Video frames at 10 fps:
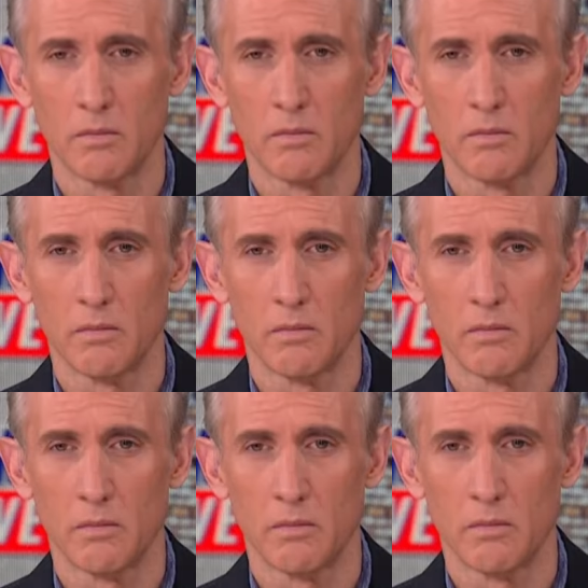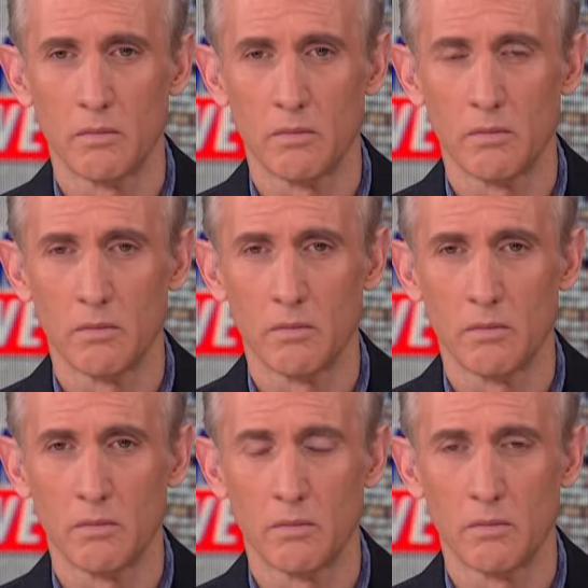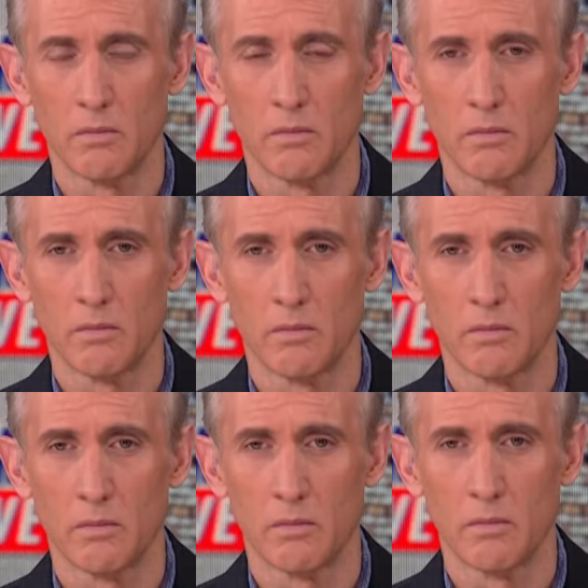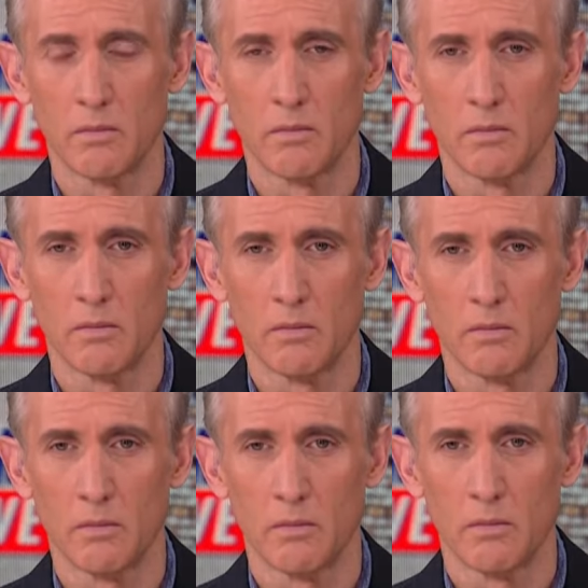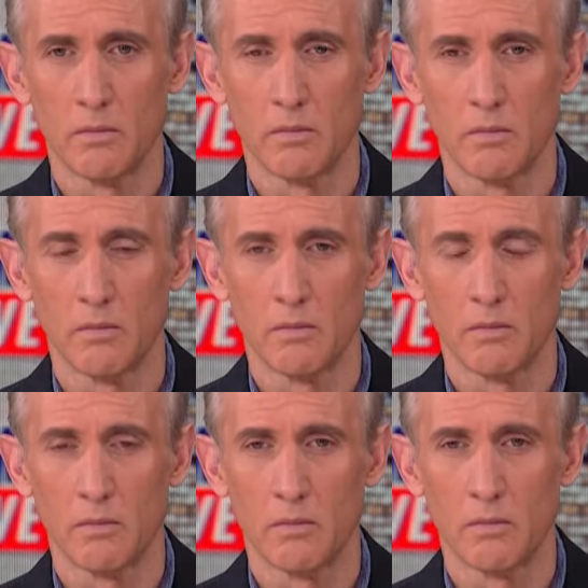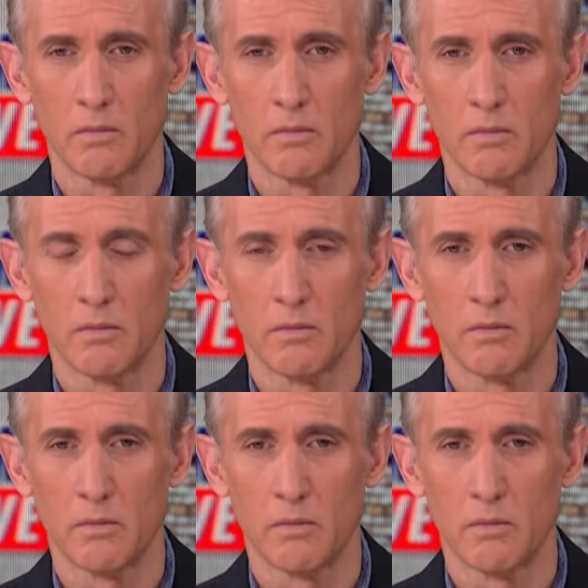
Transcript: This person isn't speaking.